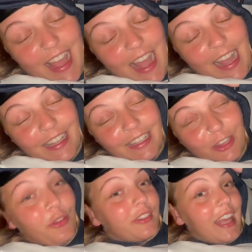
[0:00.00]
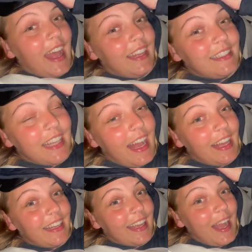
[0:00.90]
I loved Cairns
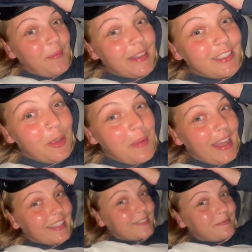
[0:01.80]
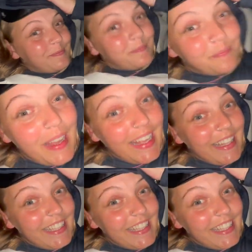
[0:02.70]
and I can't wait to go back. Bye!